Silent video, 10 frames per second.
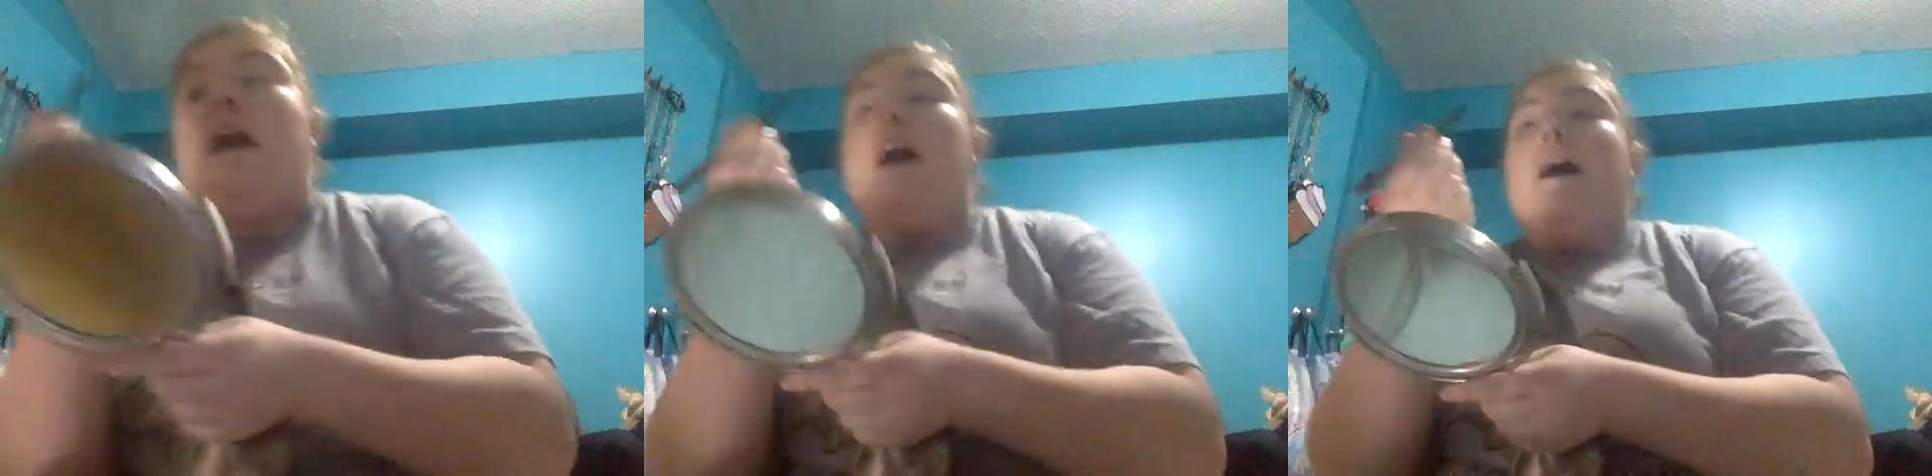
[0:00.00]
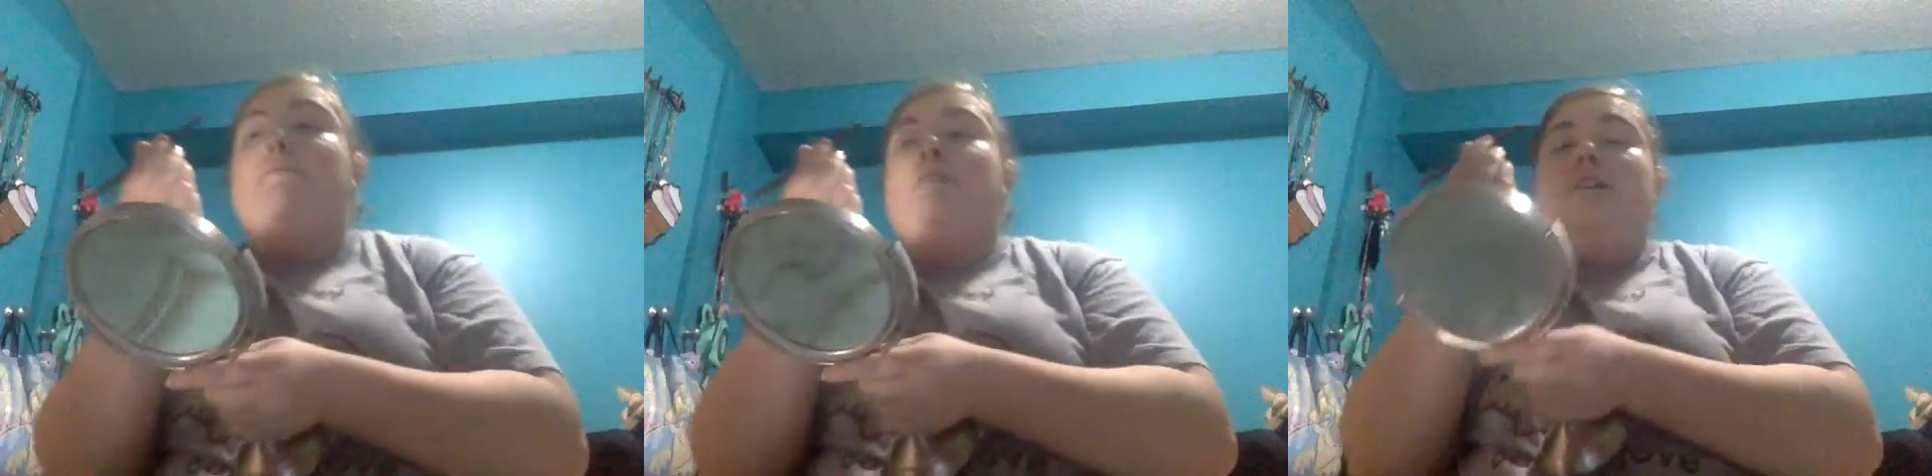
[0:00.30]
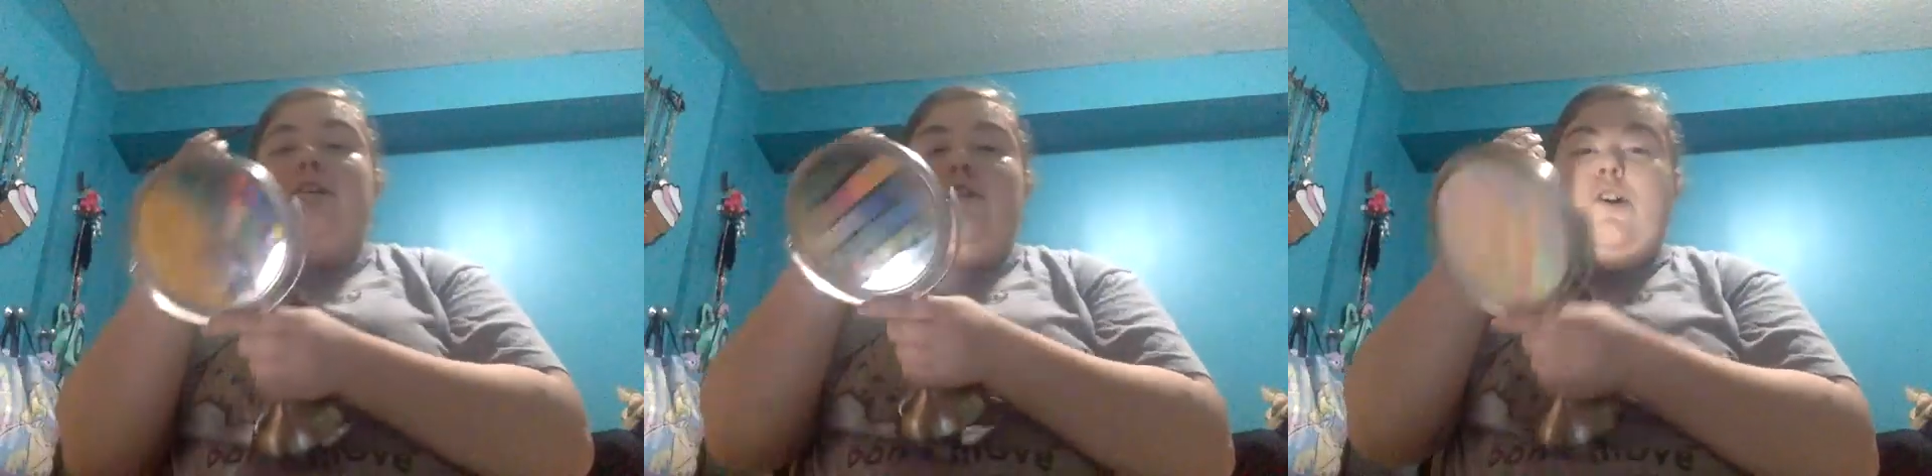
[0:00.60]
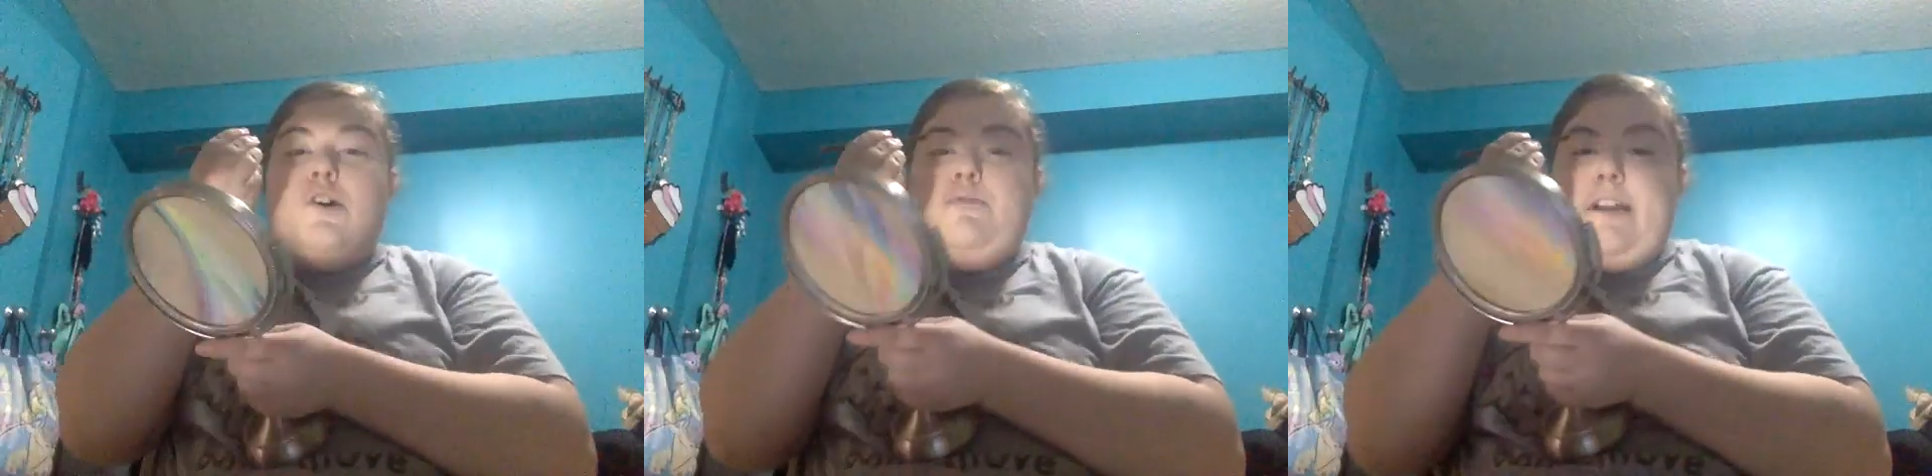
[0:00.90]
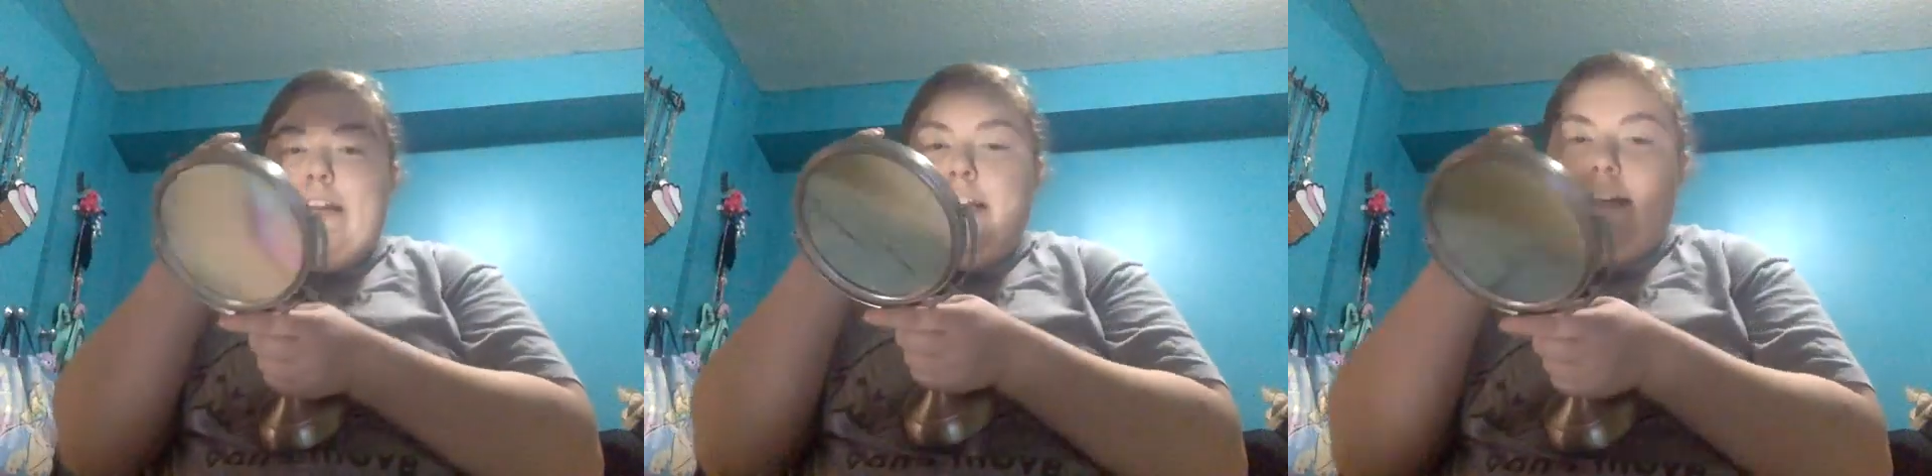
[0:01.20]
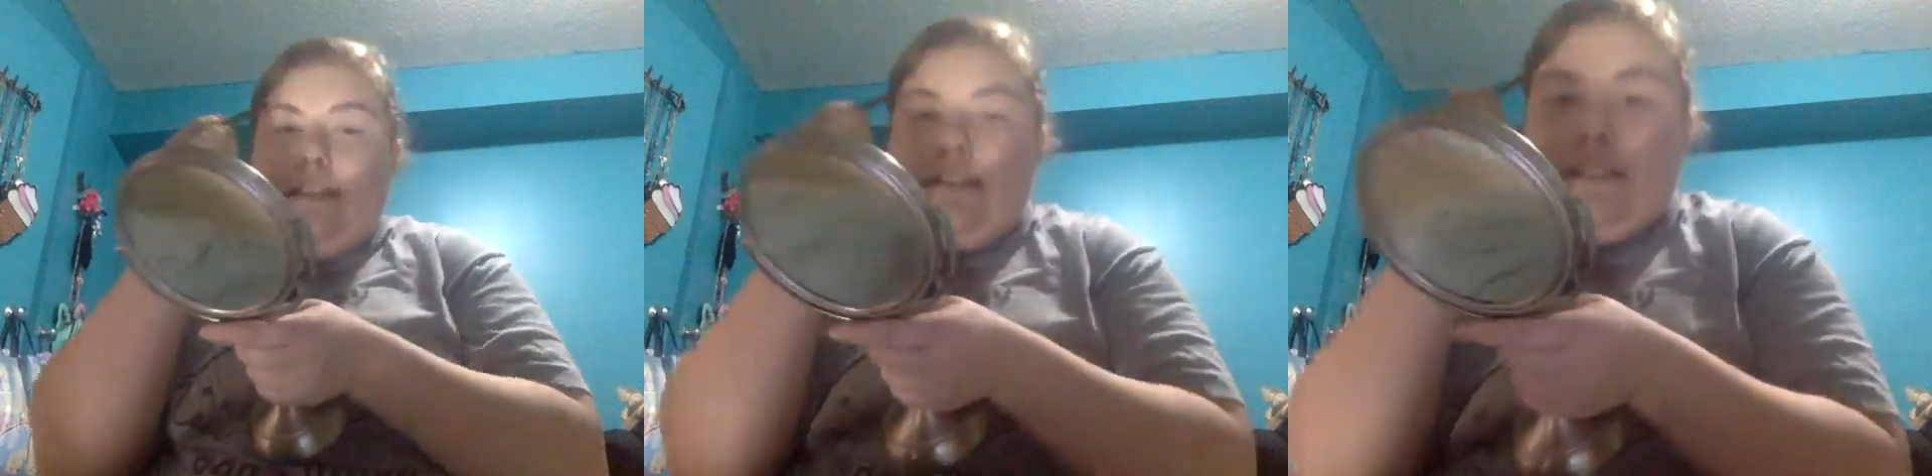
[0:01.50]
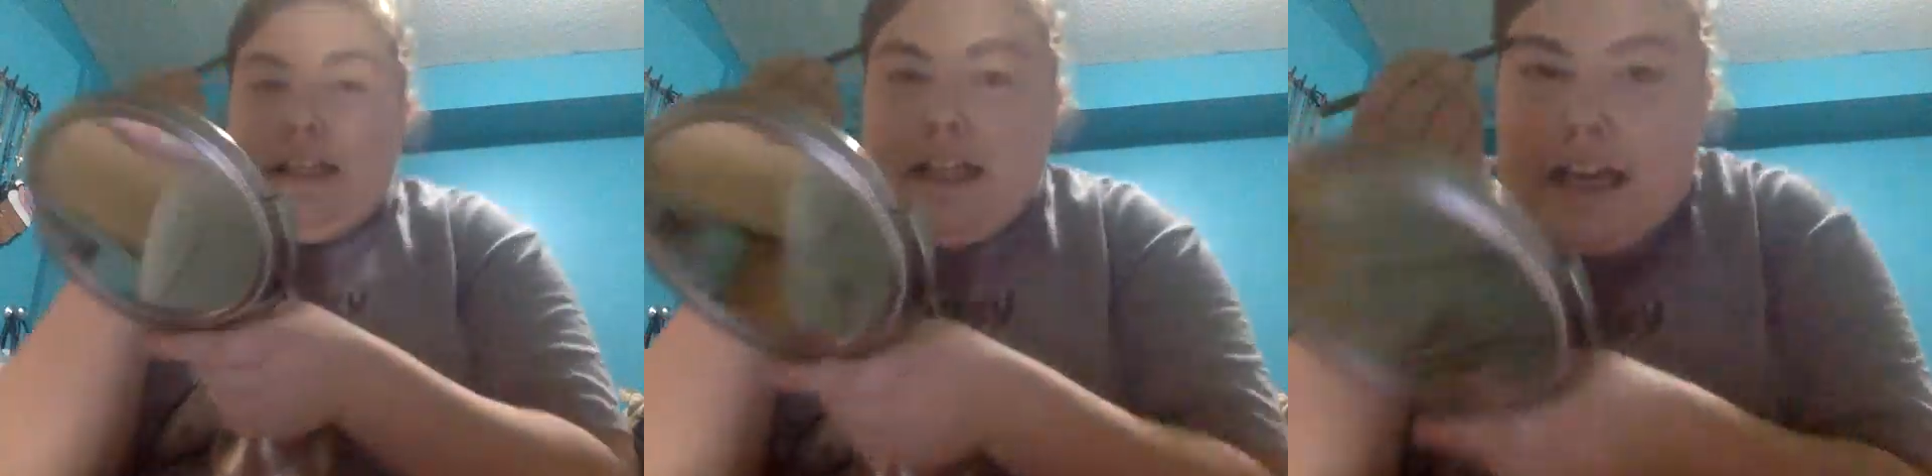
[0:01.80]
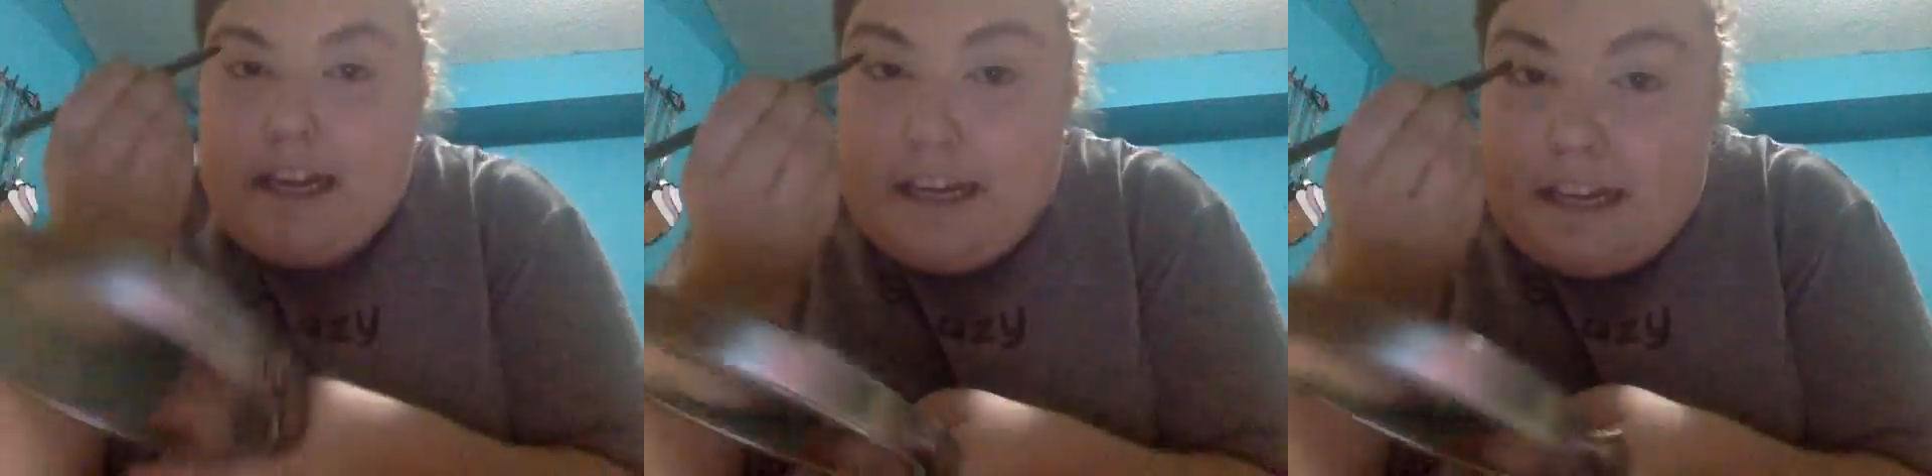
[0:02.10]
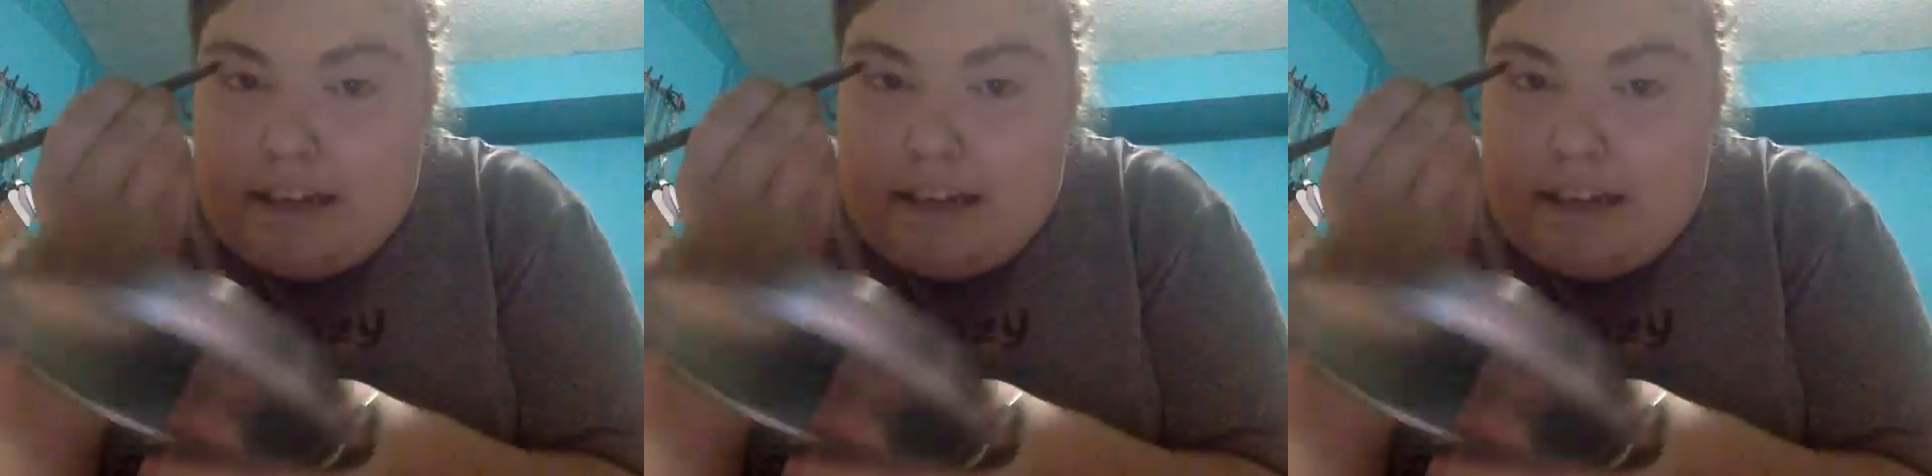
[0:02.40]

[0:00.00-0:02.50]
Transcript: I'm gonna go right into like.